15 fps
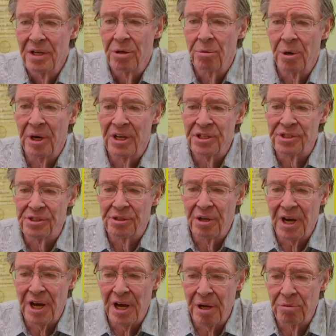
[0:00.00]
Whereas
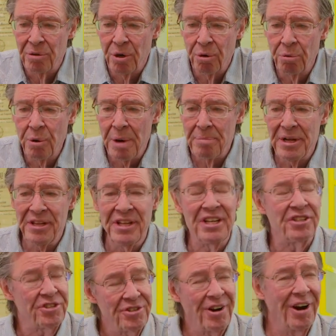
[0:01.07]
women that
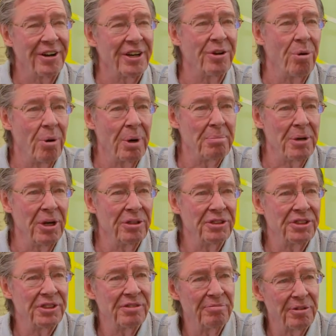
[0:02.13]
started
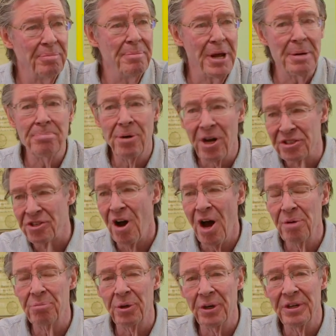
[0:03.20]
hormones from menopause
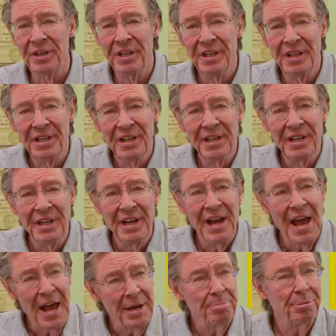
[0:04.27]
onward
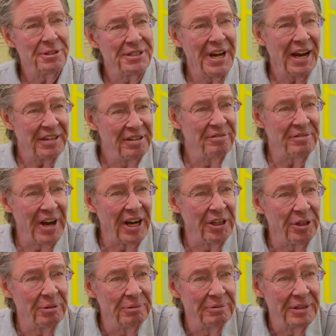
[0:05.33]
had a protective
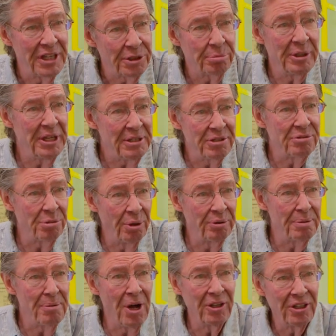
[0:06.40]
value, as we had told
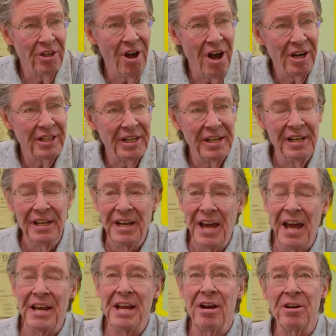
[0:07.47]
them all along,
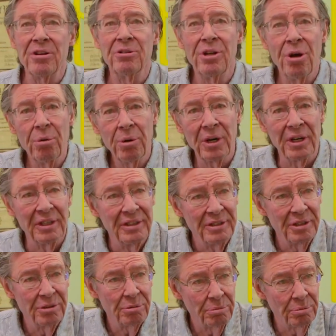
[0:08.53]
and had a lower
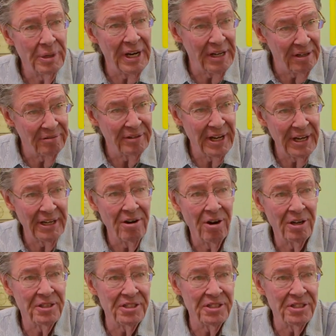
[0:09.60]
rate of getting heart